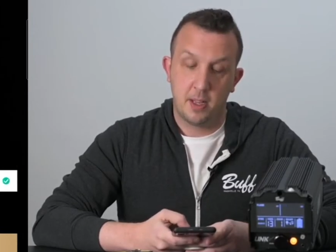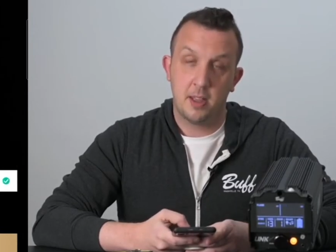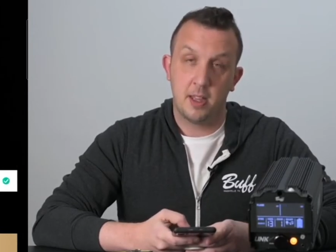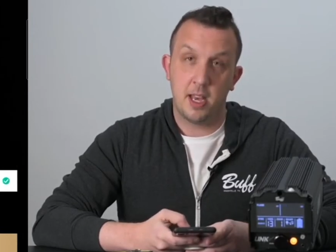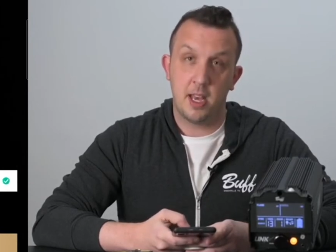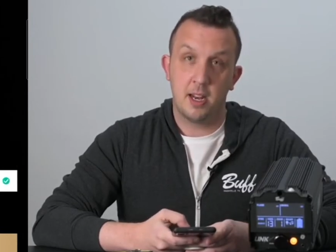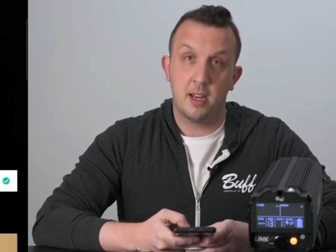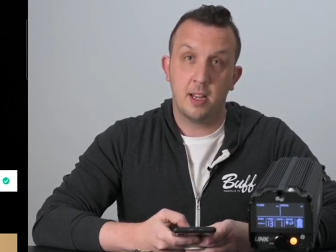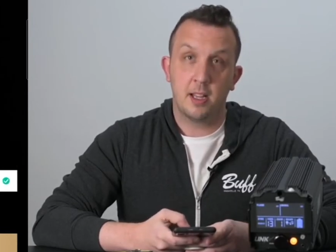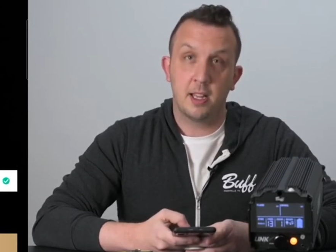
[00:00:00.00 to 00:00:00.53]

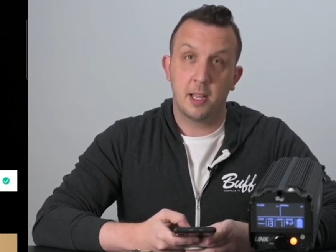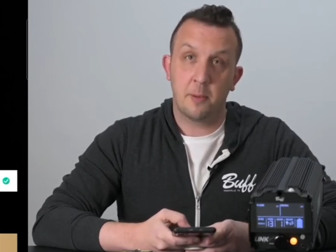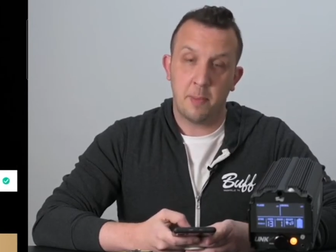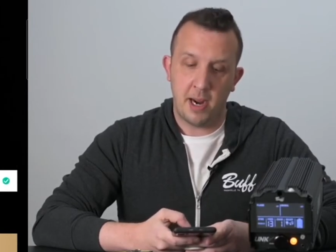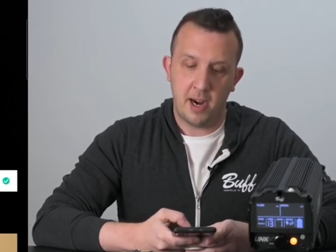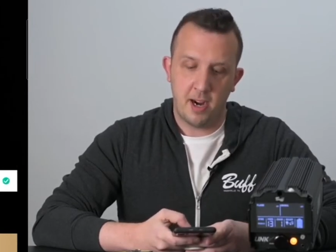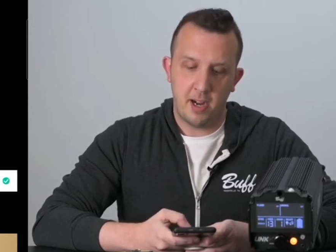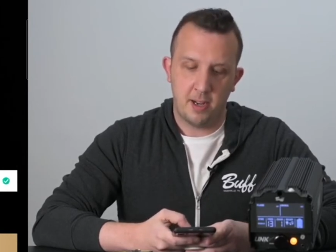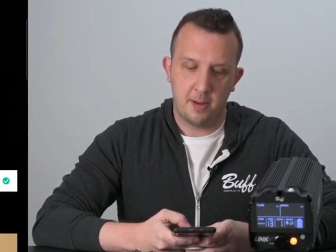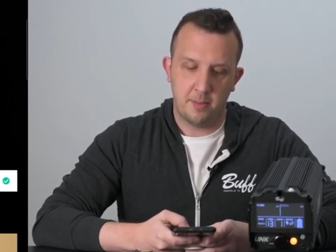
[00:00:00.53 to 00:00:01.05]
Then click
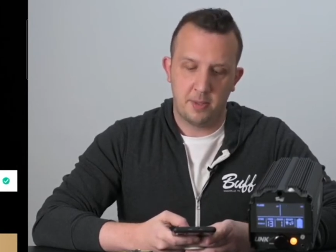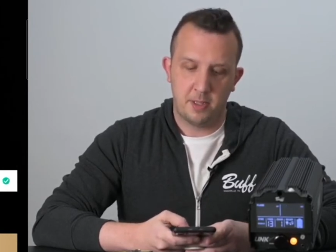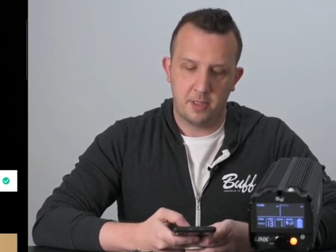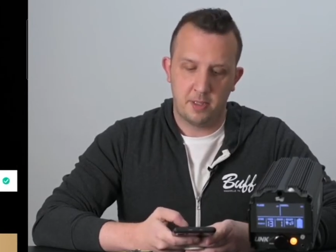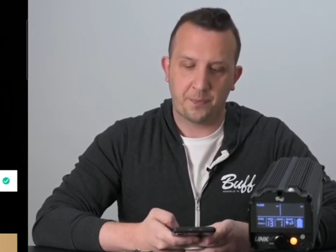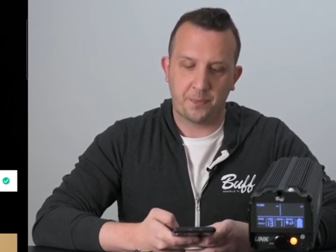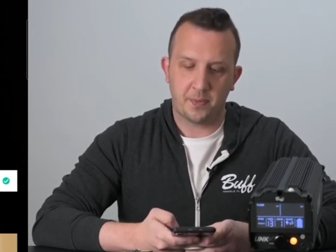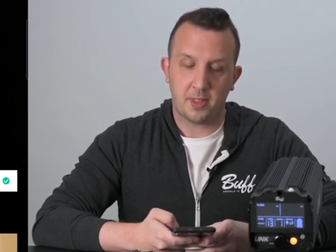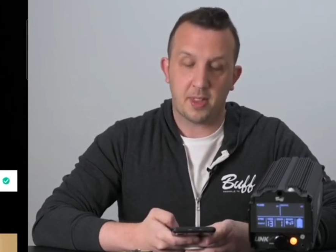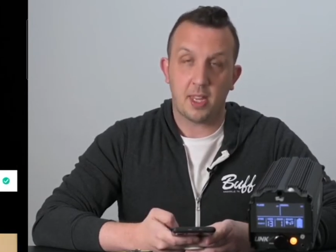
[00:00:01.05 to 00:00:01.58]
Pair Hubs.
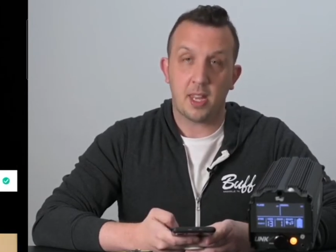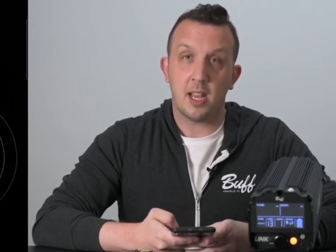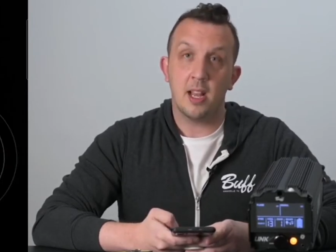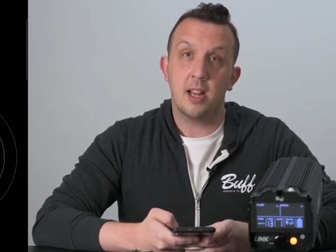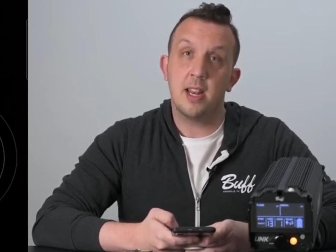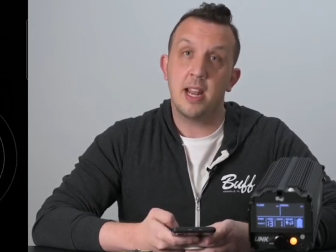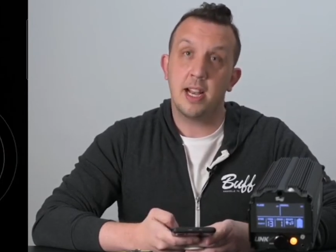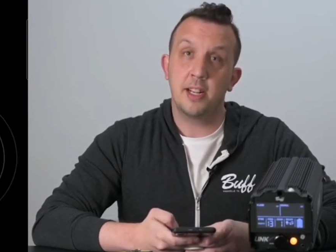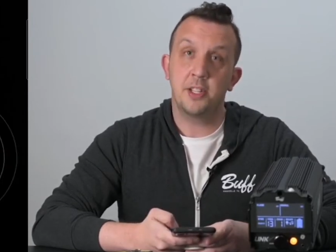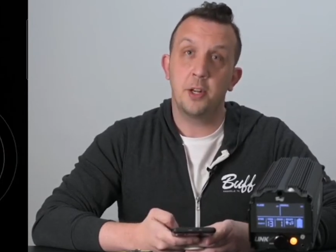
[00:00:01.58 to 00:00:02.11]

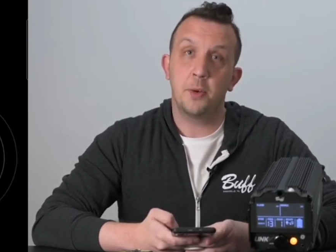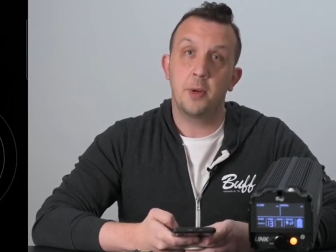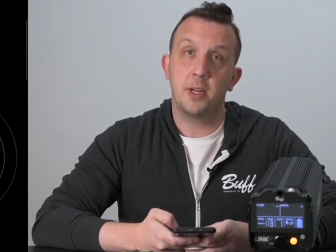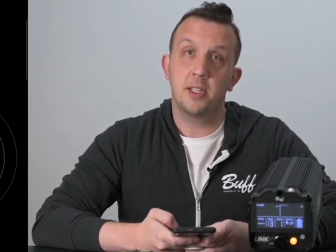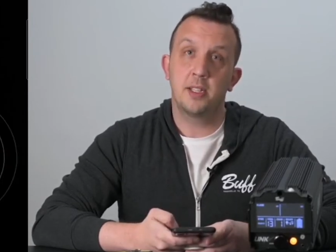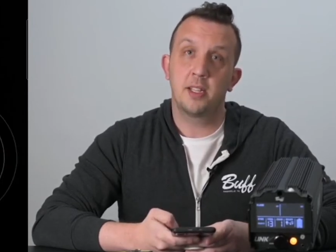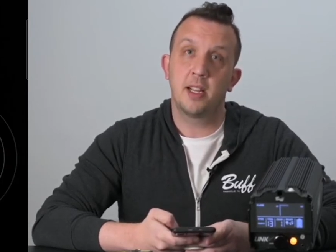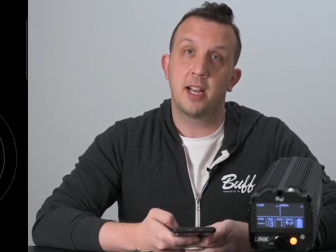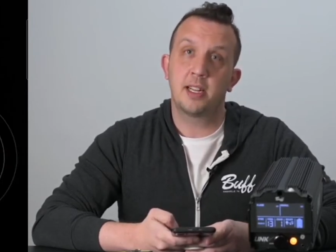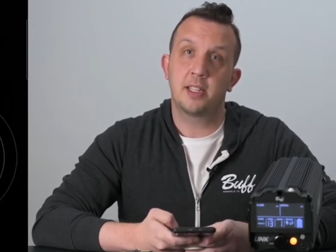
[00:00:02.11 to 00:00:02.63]
Next, you'll want
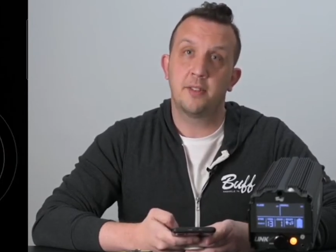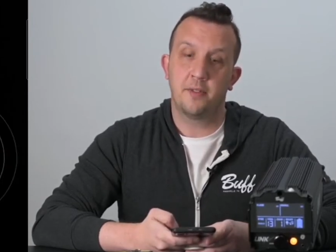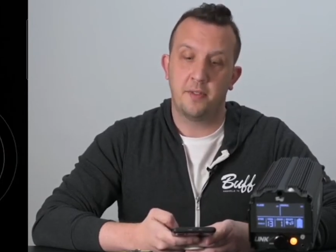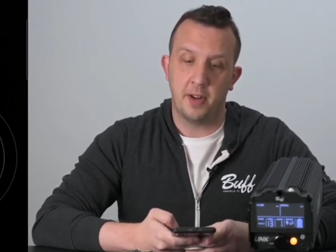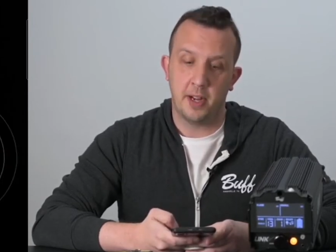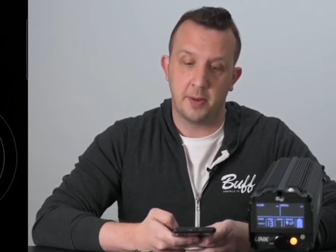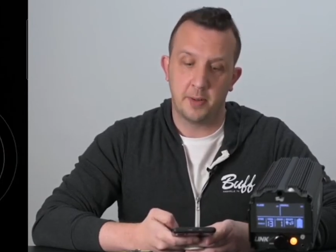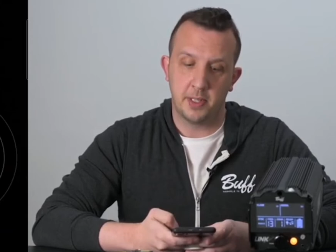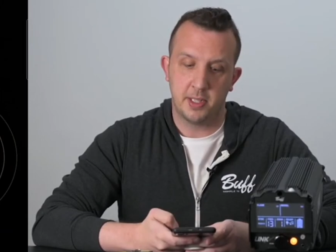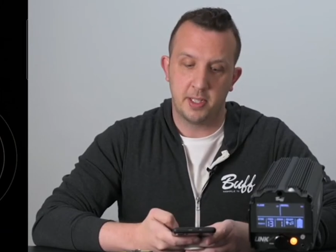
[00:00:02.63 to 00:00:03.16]
to select a
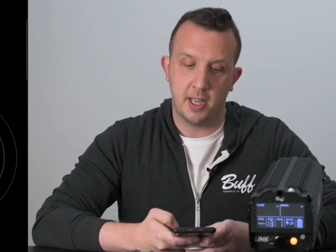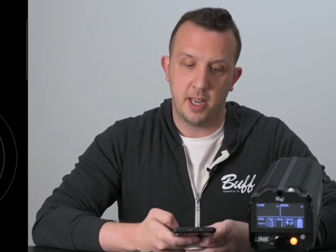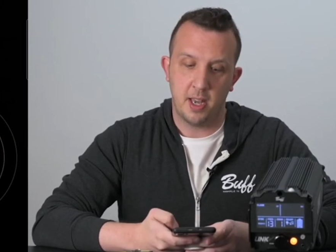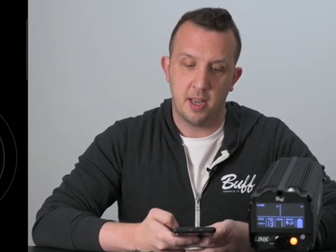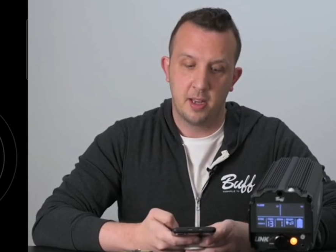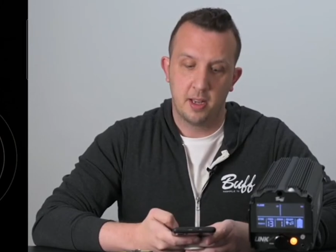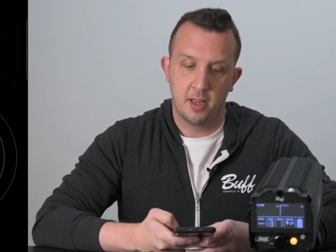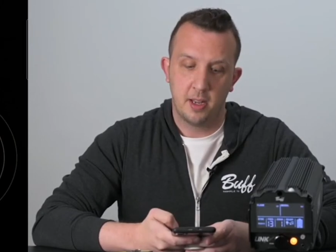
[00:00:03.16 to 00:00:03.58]
frequency.